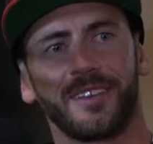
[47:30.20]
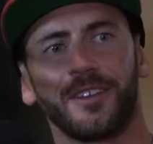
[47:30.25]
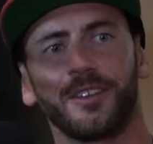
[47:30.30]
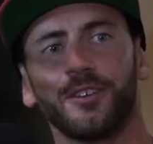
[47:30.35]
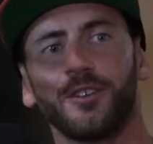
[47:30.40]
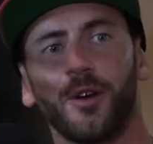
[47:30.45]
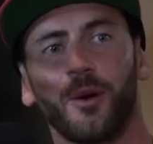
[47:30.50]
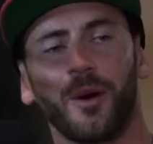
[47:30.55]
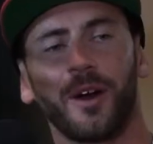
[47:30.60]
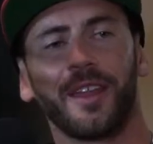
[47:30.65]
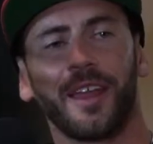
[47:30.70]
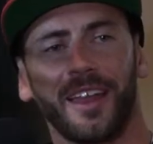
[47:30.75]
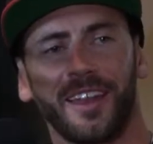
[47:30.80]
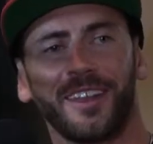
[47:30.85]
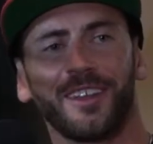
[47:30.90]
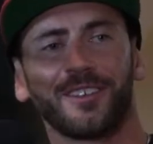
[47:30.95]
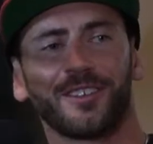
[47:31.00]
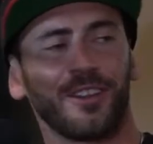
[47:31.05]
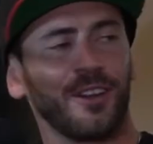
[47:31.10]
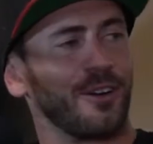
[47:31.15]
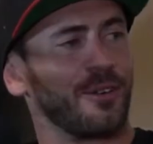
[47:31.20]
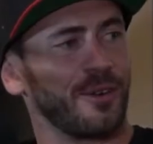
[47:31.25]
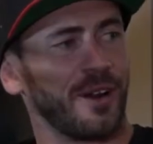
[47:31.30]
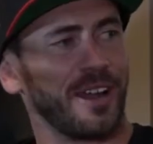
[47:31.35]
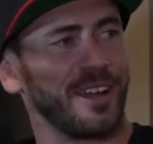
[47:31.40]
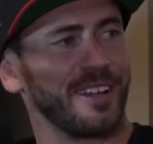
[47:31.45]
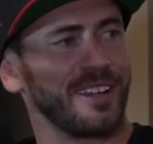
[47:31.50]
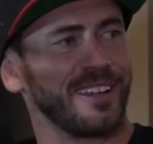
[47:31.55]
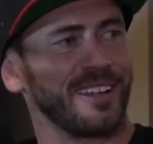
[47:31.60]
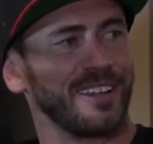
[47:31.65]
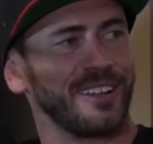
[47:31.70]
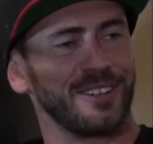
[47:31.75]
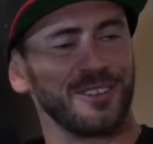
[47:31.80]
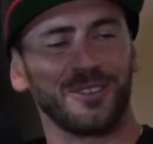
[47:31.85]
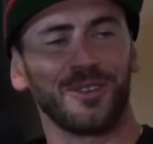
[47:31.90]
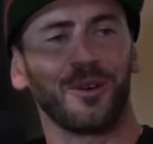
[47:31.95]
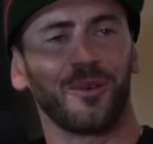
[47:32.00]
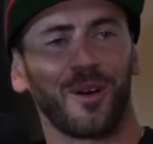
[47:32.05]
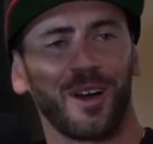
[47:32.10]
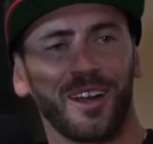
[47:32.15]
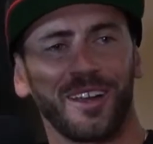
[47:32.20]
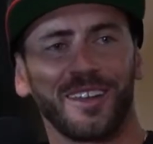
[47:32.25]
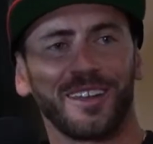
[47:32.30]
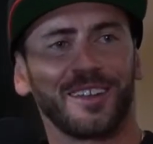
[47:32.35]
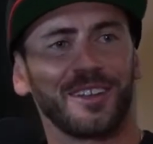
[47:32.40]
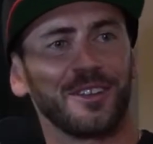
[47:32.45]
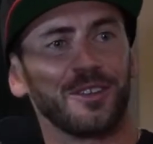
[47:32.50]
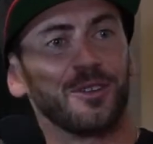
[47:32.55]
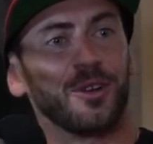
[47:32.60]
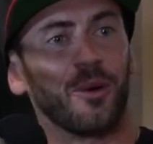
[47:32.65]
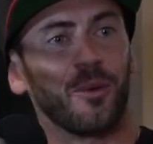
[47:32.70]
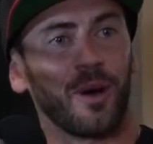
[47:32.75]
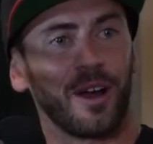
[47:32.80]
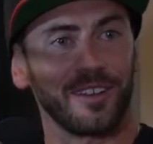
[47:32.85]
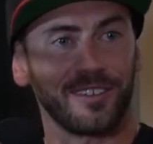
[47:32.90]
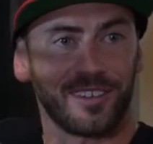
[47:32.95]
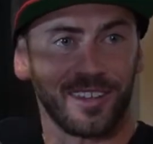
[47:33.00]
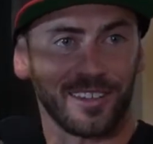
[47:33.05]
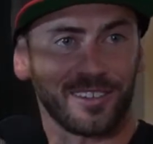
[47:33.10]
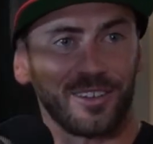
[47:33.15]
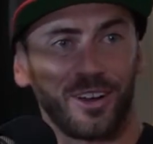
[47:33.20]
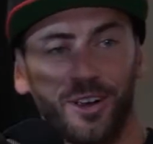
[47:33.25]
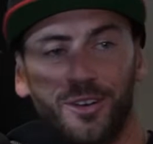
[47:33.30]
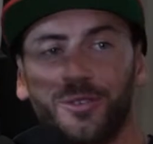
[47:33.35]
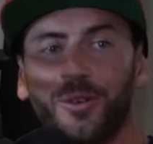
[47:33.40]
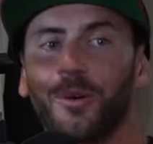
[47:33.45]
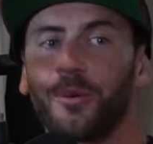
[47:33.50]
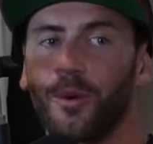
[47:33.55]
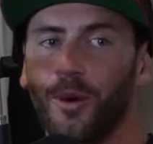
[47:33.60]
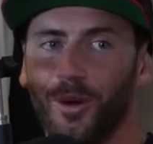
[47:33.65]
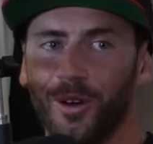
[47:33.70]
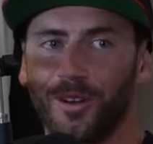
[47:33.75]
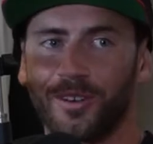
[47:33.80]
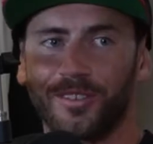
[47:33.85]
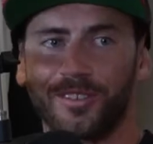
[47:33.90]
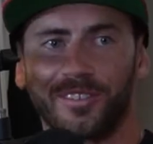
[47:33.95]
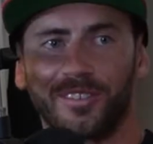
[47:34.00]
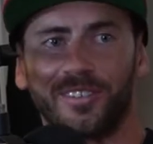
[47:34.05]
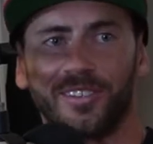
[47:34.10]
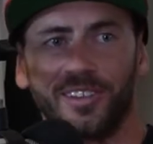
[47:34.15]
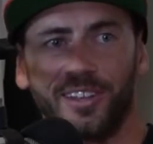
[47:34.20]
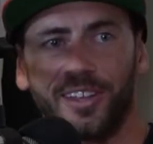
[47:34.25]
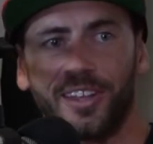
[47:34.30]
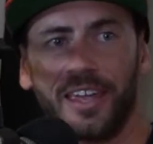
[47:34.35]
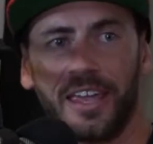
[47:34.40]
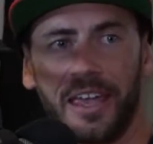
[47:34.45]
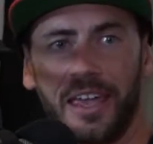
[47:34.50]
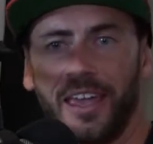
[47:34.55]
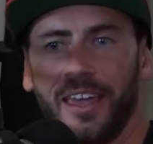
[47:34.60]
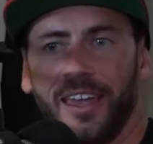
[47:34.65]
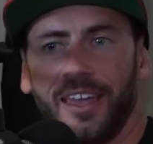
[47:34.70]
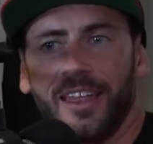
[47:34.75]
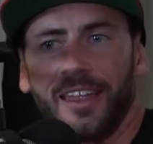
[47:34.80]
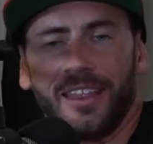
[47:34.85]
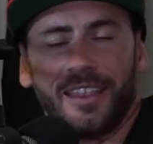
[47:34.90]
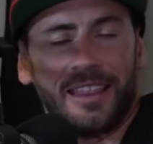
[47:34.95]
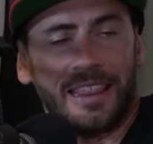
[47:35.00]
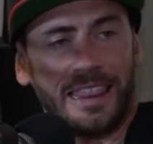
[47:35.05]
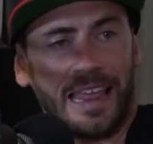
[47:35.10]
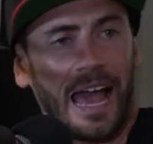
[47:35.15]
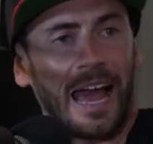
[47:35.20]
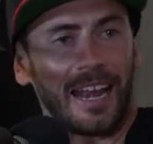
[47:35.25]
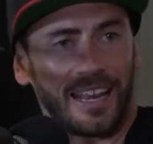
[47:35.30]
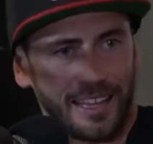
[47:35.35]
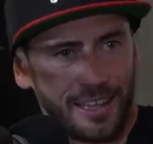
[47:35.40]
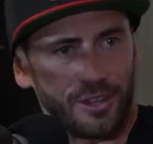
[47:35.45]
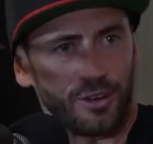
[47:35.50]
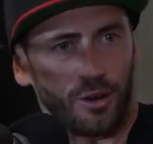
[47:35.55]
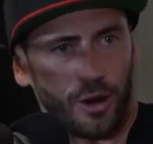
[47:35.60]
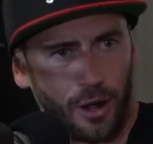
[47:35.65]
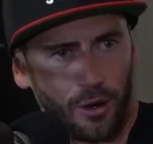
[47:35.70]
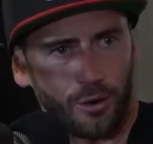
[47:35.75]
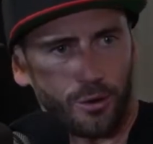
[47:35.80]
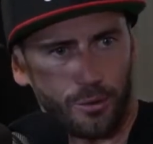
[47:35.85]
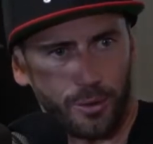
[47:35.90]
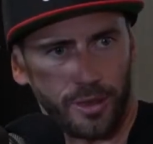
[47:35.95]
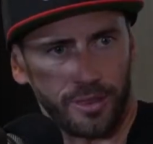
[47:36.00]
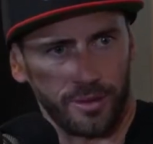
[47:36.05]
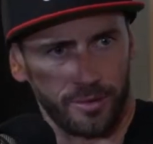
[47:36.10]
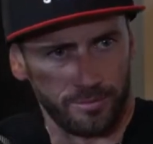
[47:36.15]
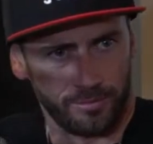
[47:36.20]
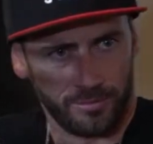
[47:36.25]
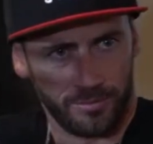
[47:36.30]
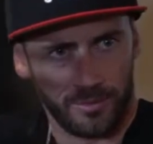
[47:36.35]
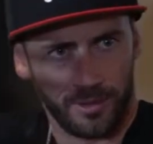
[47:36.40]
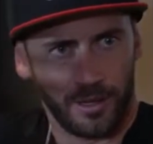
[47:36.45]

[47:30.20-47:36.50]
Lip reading: You know why that is though, right? You know why TikTok rewards that in their algorithm.